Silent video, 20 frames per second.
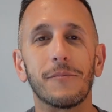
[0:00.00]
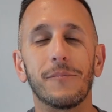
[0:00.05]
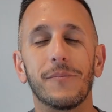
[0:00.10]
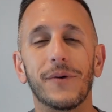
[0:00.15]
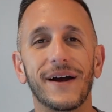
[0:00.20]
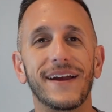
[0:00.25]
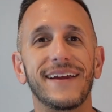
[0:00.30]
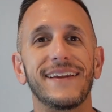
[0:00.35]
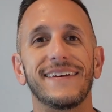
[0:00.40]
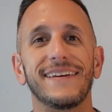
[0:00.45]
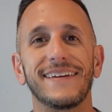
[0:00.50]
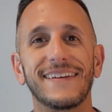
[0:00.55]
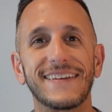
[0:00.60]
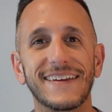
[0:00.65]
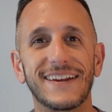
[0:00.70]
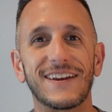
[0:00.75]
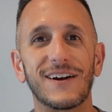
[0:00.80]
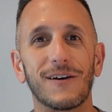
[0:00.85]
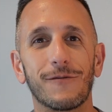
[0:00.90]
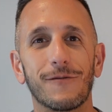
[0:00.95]
but
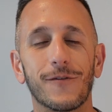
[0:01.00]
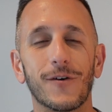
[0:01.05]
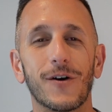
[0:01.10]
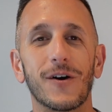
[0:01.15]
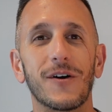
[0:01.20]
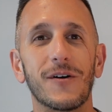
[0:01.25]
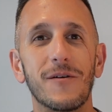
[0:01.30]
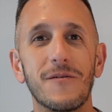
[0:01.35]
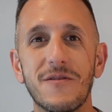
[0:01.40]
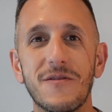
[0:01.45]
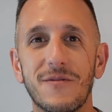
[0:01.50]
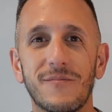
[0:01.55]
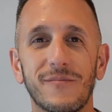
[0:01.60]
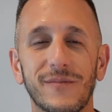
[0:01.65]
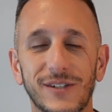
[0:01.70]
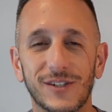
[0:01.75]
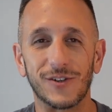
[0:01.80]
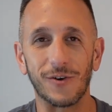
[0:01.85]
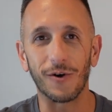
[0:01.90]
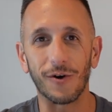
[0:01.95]
for the
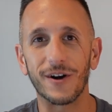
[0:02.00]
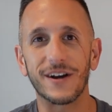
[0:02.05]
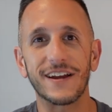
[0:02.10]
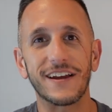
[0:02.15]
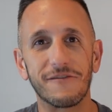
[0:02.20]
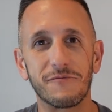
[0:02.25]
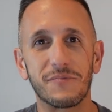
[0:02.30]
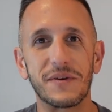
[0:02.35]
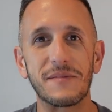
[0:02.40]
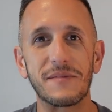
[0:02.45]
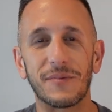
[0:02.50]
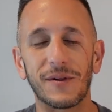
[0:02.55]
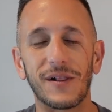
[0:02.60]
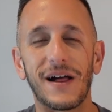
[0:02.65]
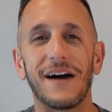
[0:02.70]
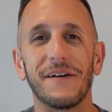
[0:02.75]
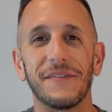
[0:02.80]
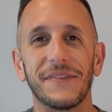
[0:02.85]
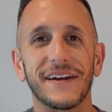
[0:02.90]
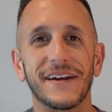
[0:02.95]
majority of
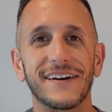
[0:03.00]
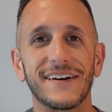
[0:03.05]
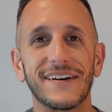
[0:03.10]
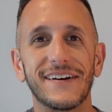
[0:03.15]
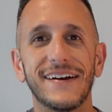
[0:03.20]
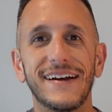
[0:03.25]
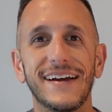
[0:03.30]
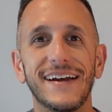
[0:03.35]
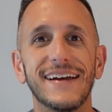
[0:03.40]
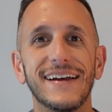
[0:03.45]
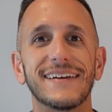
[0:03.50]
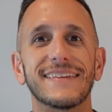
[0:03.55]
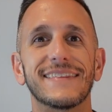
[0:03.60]
people out there,